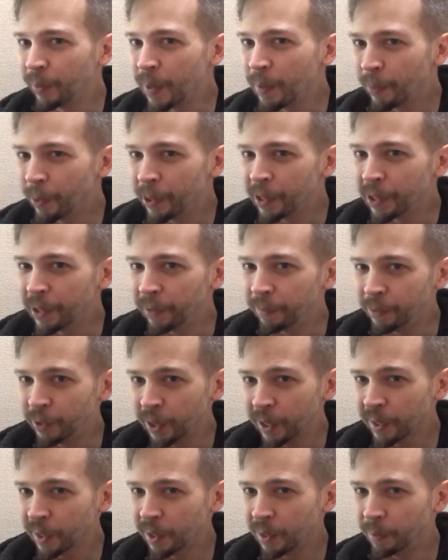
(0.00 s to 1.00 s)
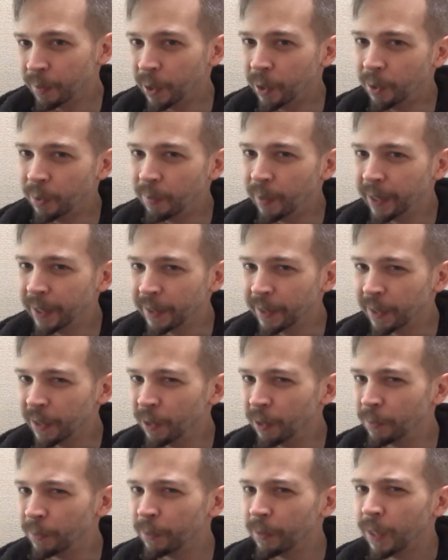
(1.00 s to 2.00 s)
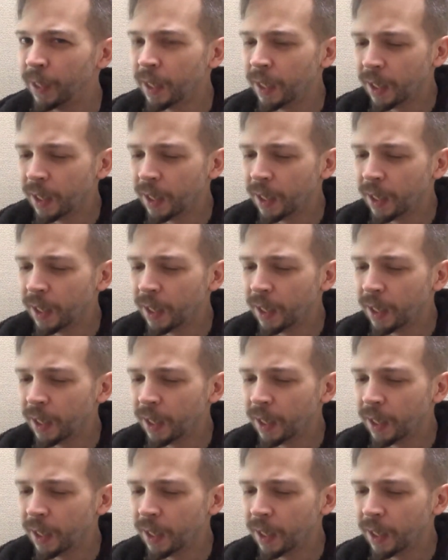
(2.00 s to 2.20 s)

reprint of just Cabal by itself.